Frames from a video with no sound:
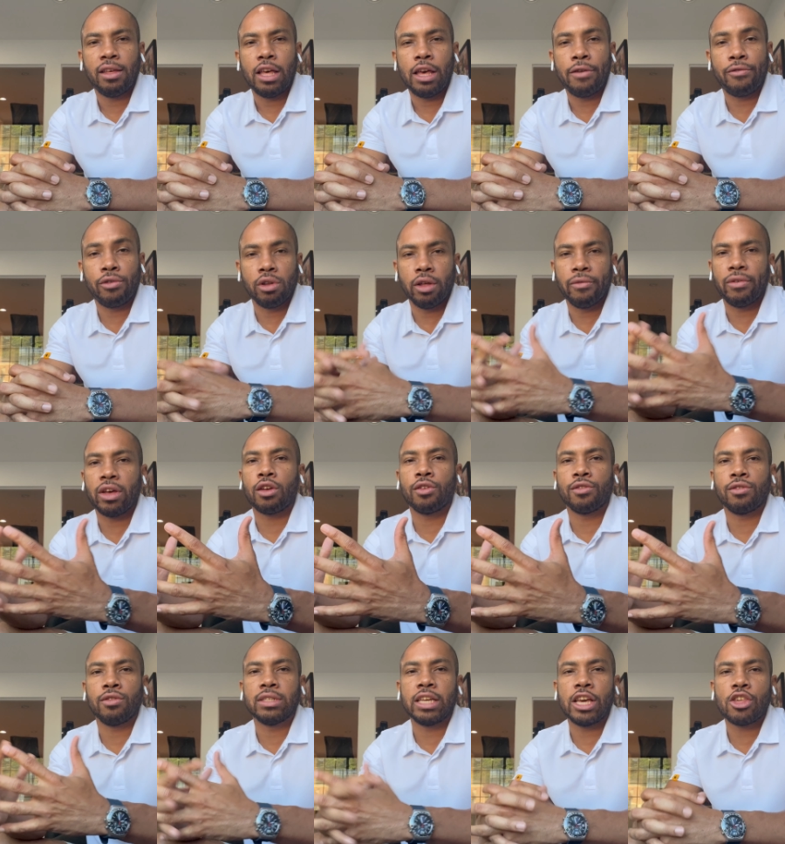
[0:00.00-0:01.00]
If you love a
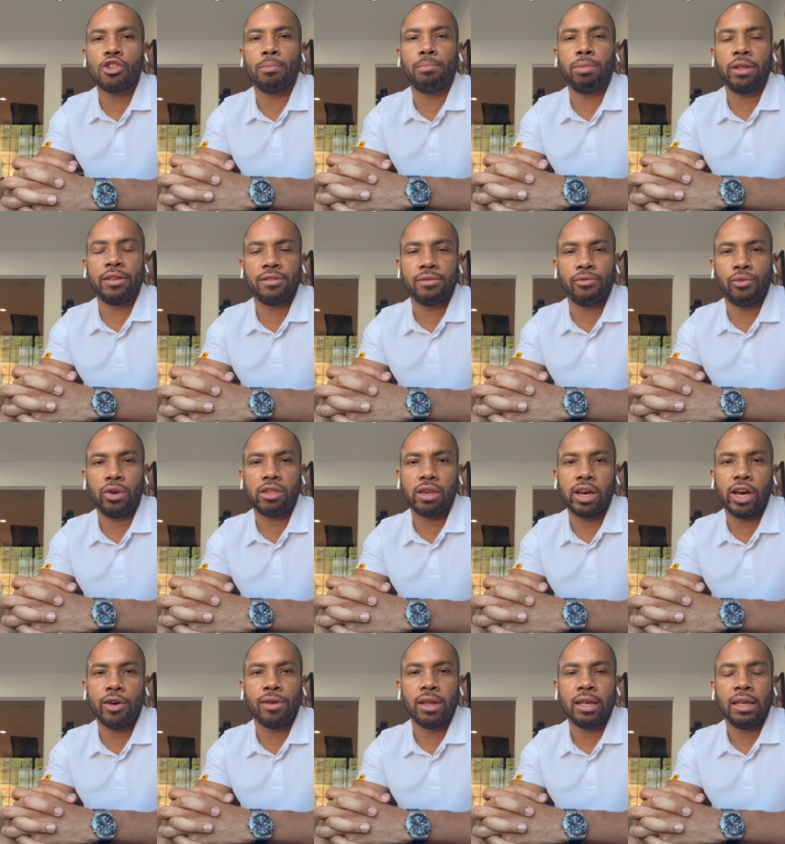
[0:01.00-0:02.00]
consultation, please reach
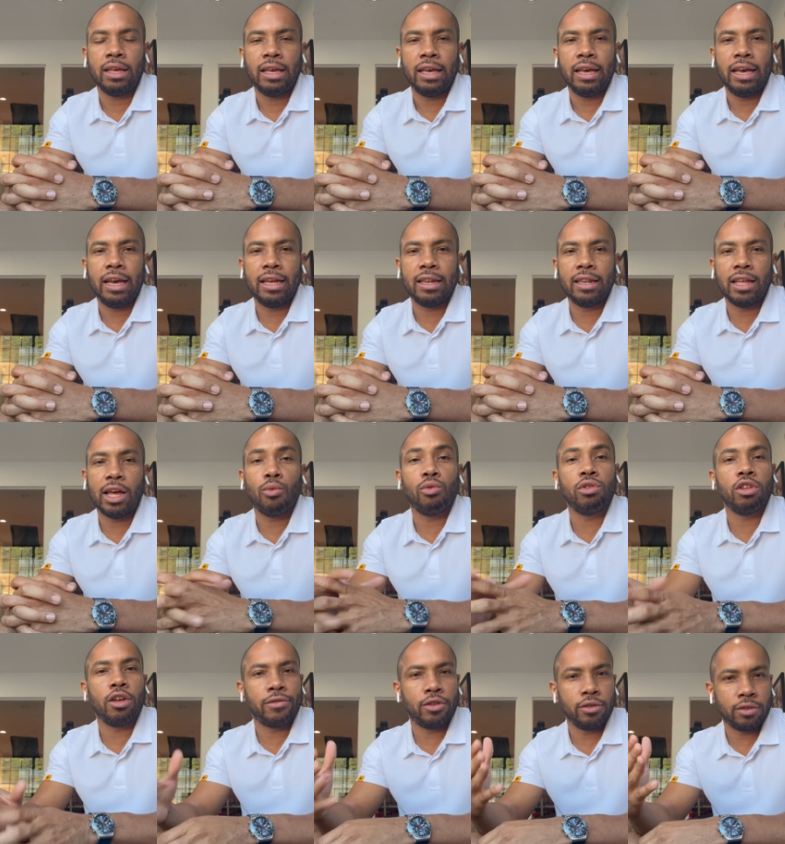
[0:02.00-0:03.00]
out and I would
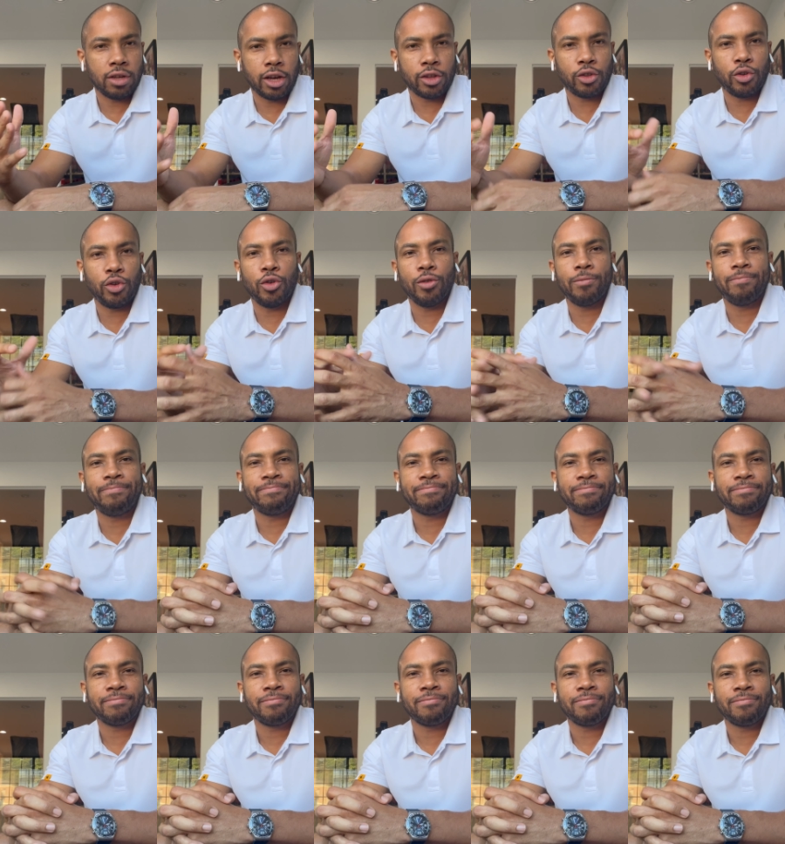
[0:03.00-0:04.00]
love to talk to you.
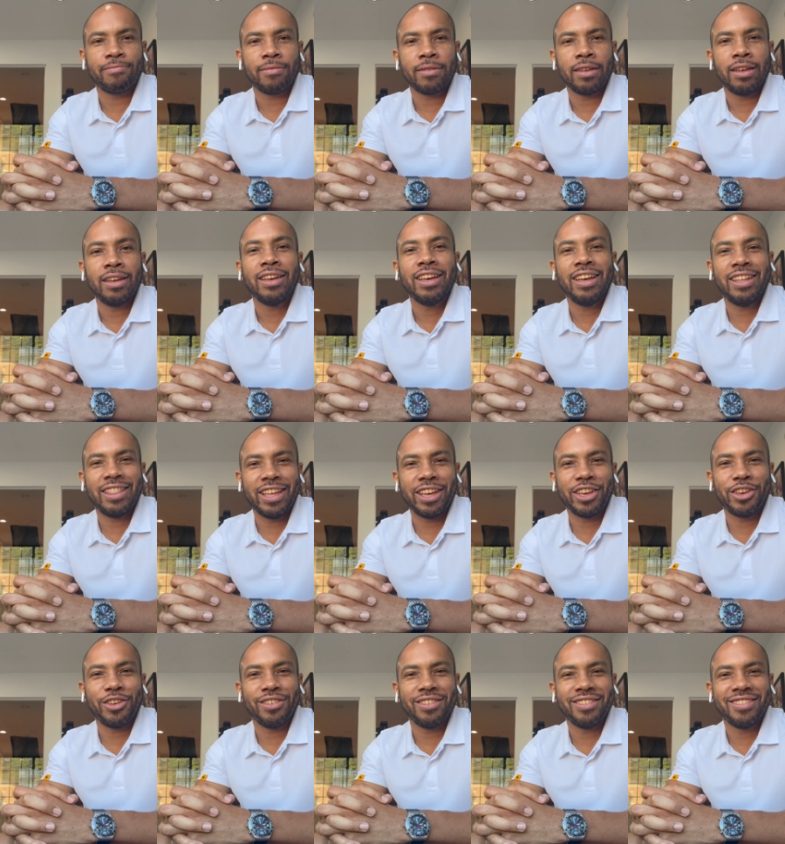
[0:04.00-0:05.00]
And thank
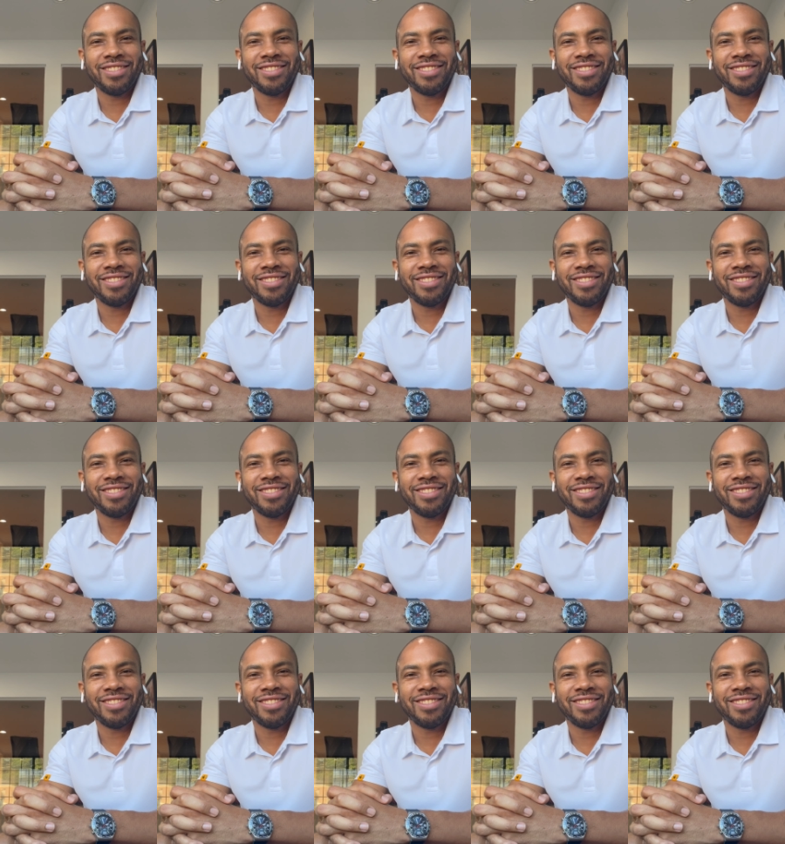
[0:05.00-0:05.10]
you.